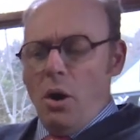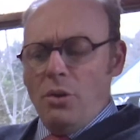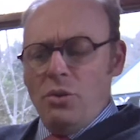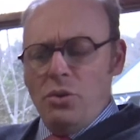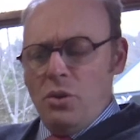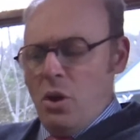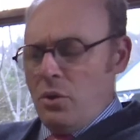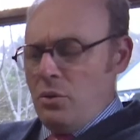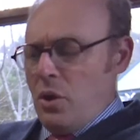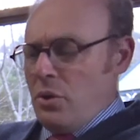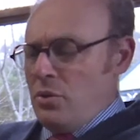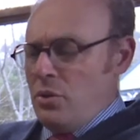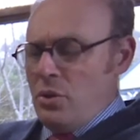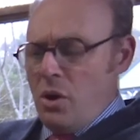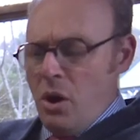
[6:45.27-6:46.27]
"No, no,
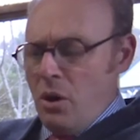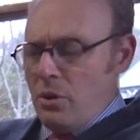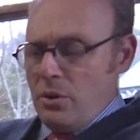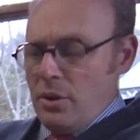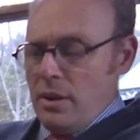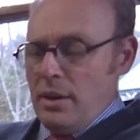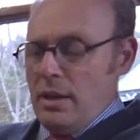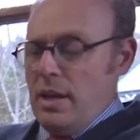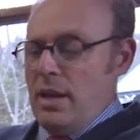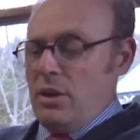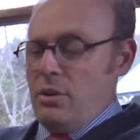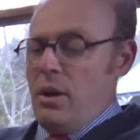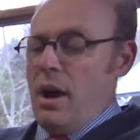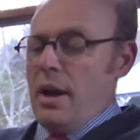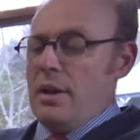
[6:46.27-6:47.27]
no," he
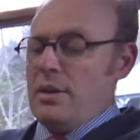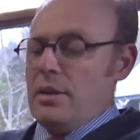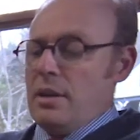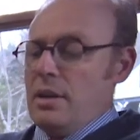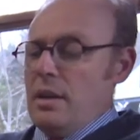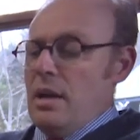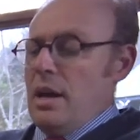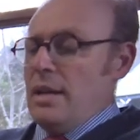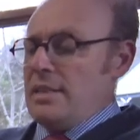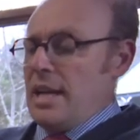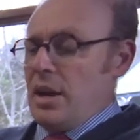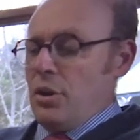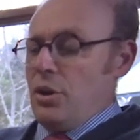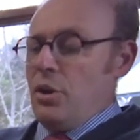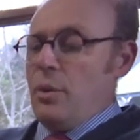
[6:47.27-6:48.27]
cried. "It's
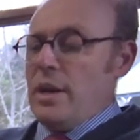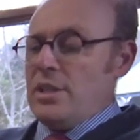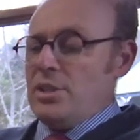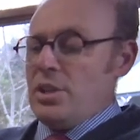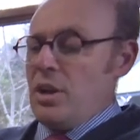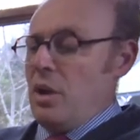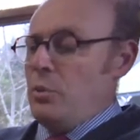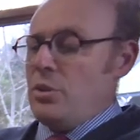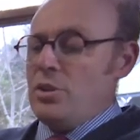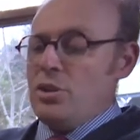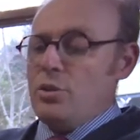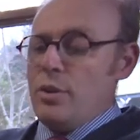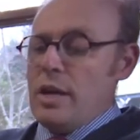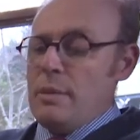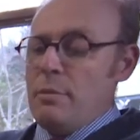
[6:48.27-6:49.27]
out of the question. I wouldn't
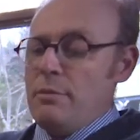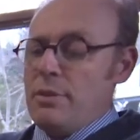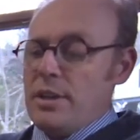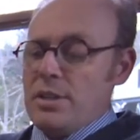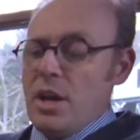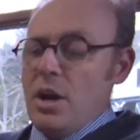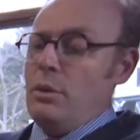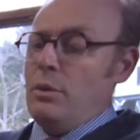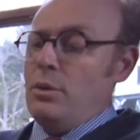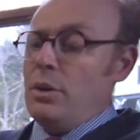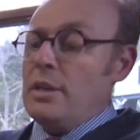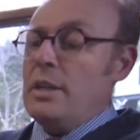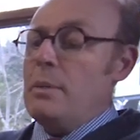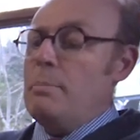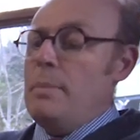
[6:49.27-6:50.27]
dream of it.
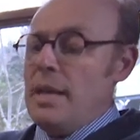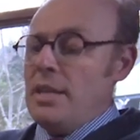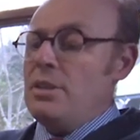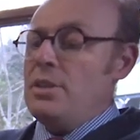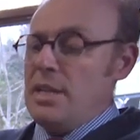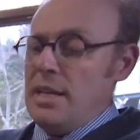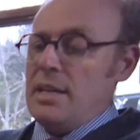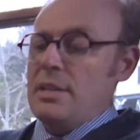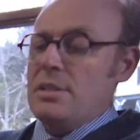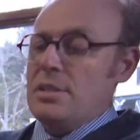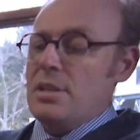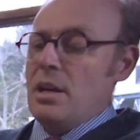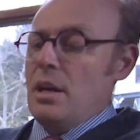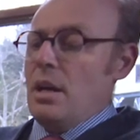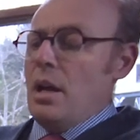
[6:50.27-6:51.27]
Not in a million
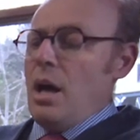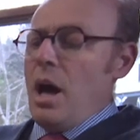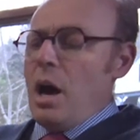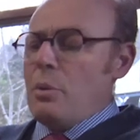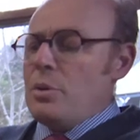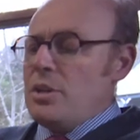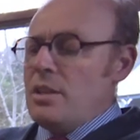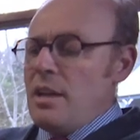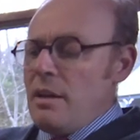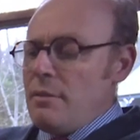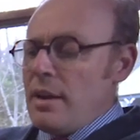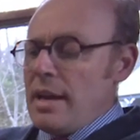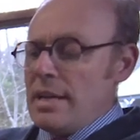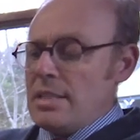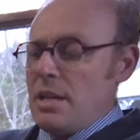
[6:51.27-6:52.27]
years. I would never
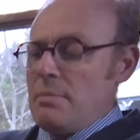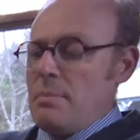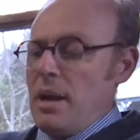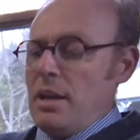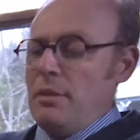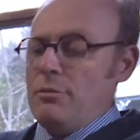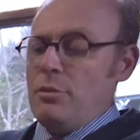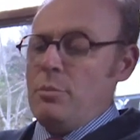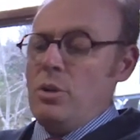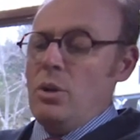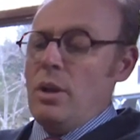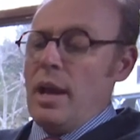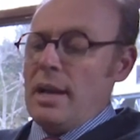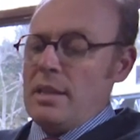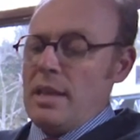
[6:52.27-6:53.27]
accept money from you
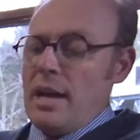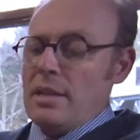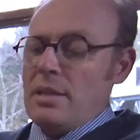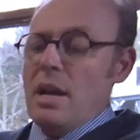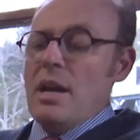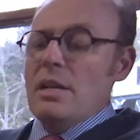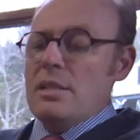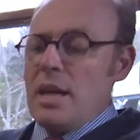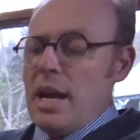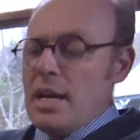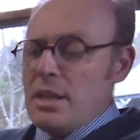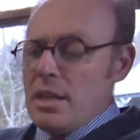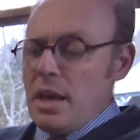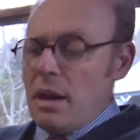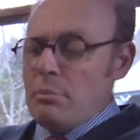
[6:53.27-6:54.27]
like that.
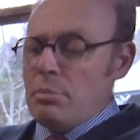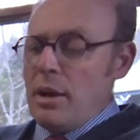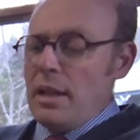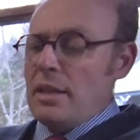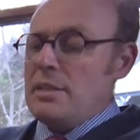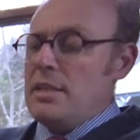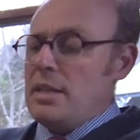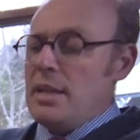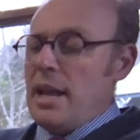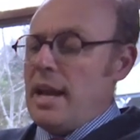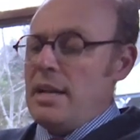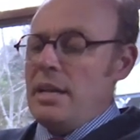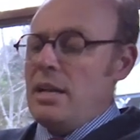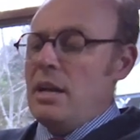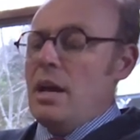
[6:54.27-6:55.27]
Take the umbrella, dear
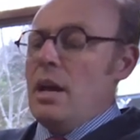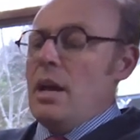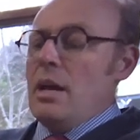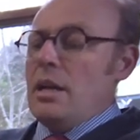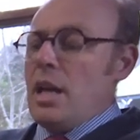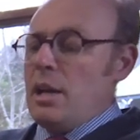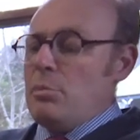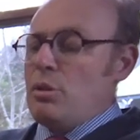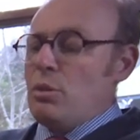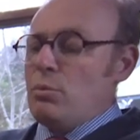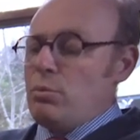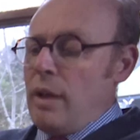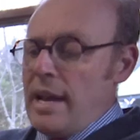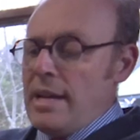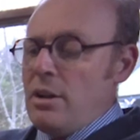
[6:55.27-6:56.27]
lady. Keep the
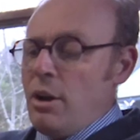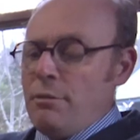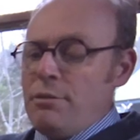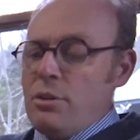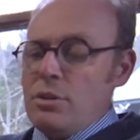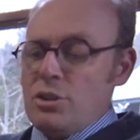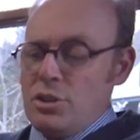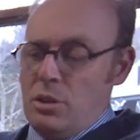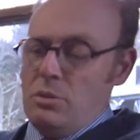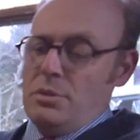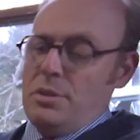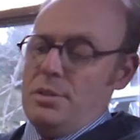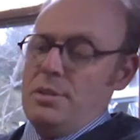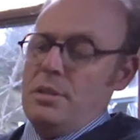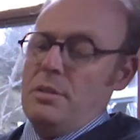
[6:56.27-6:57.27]
rain off your
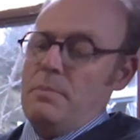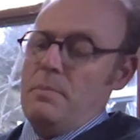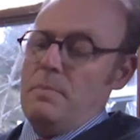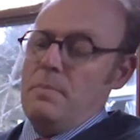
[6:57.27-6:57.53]
shoulders."